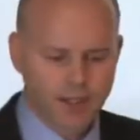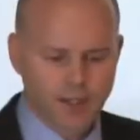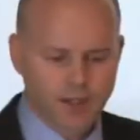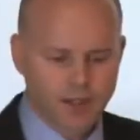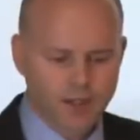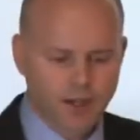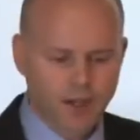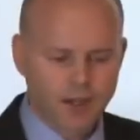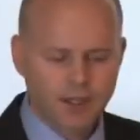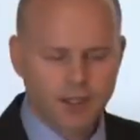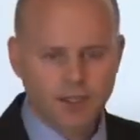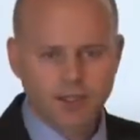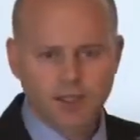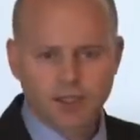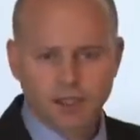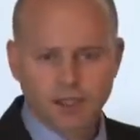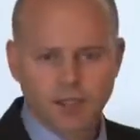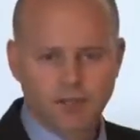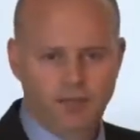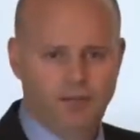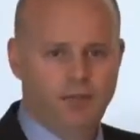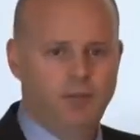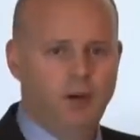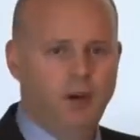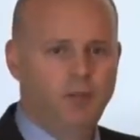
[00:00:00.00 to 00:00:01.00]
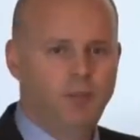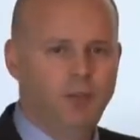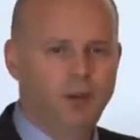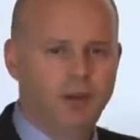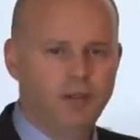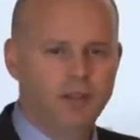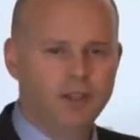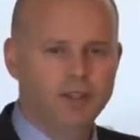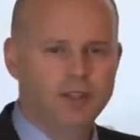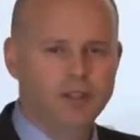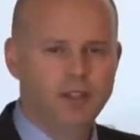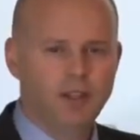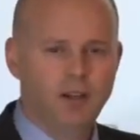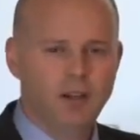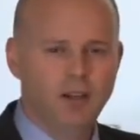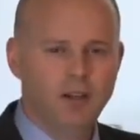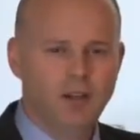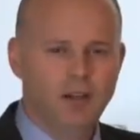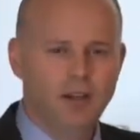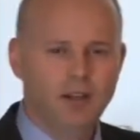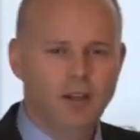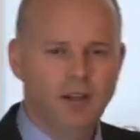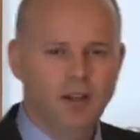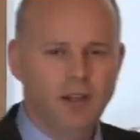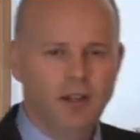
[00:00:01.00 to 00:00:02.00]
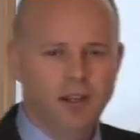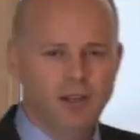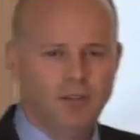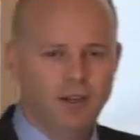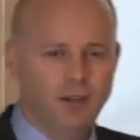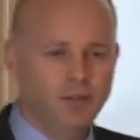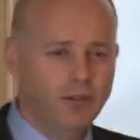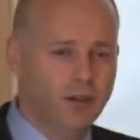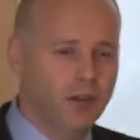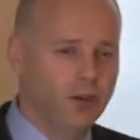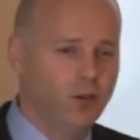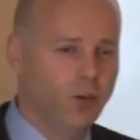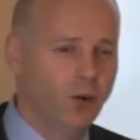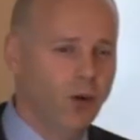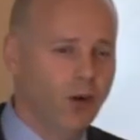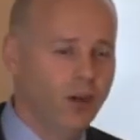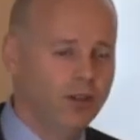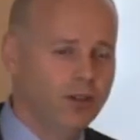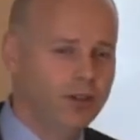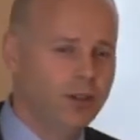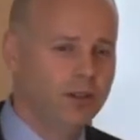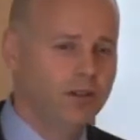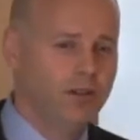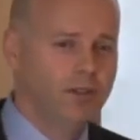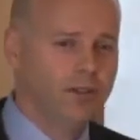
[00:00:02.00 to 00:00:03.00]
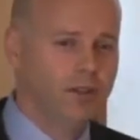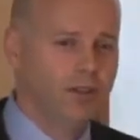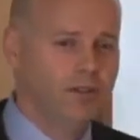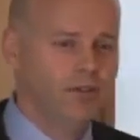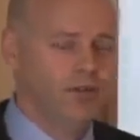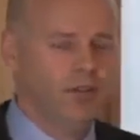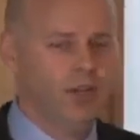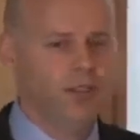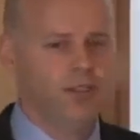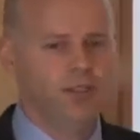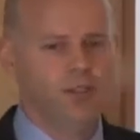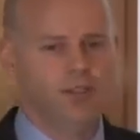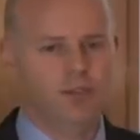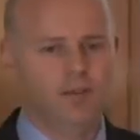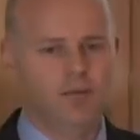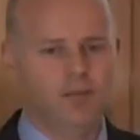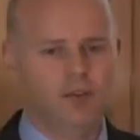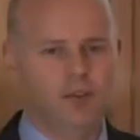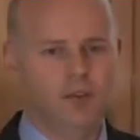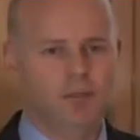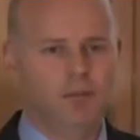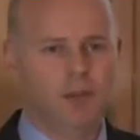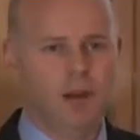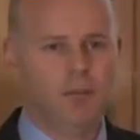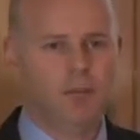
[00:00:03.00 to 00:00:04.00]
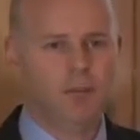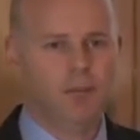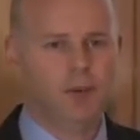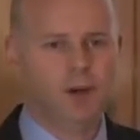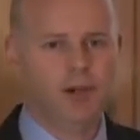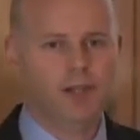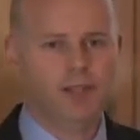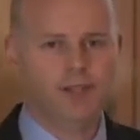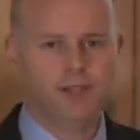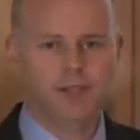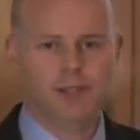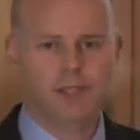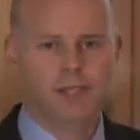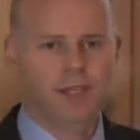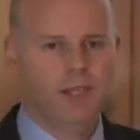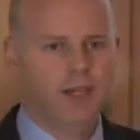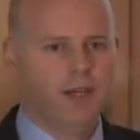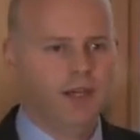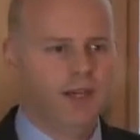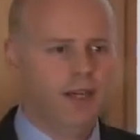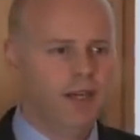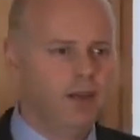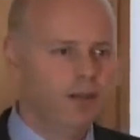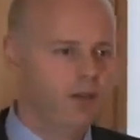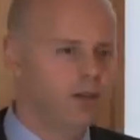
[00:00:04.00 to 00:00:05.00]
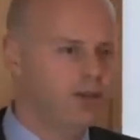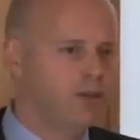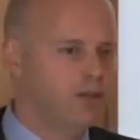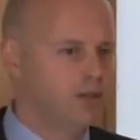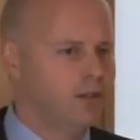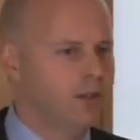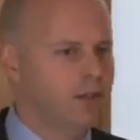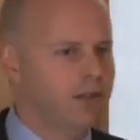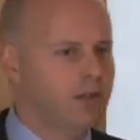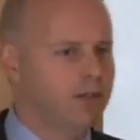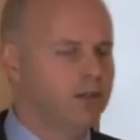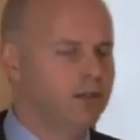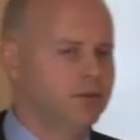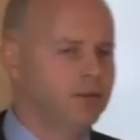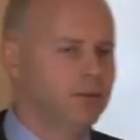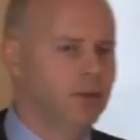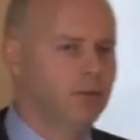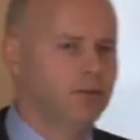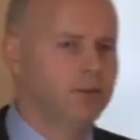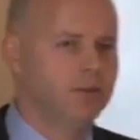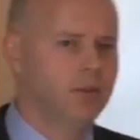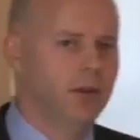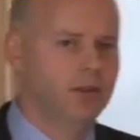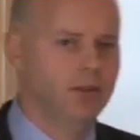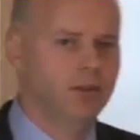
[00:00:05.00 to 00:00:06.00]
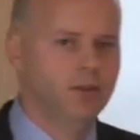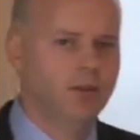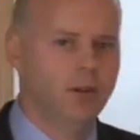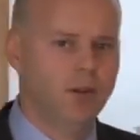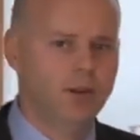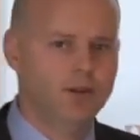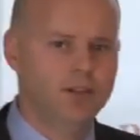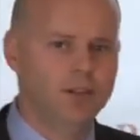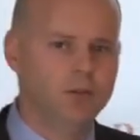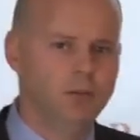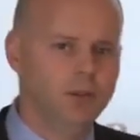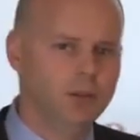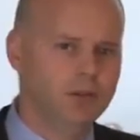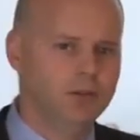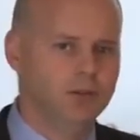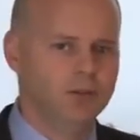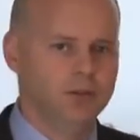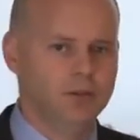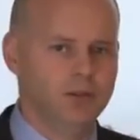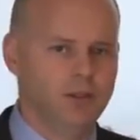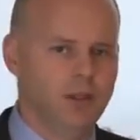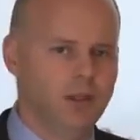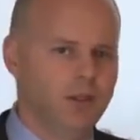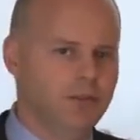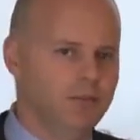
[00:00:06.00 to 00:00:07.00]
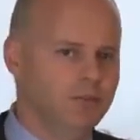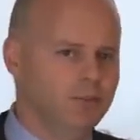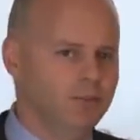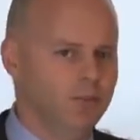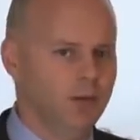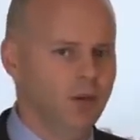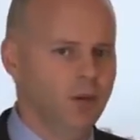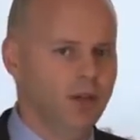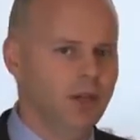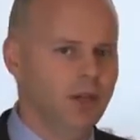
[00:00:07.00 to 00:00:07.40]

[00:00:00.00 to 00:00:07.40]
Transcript: Now you can see from our previous slide, if I've got an oil derivative hedging a fuel pump price, I cannot use critical terms methodology because I'm not